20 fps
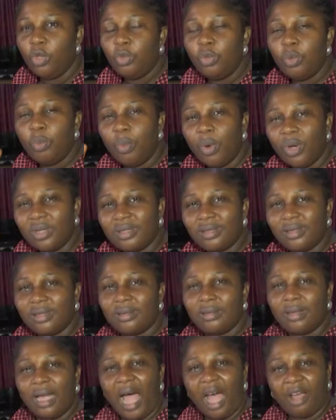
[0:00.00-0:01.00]
You
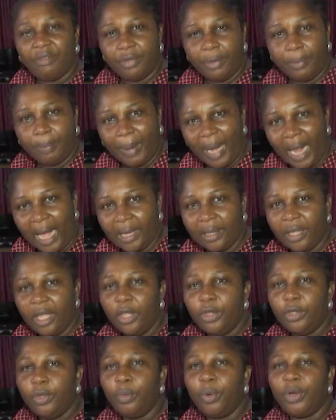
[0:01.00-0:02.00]
must have a plan.
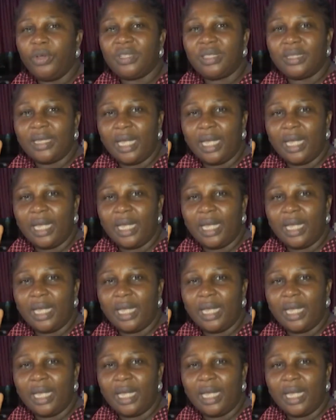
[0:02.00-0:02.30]
You must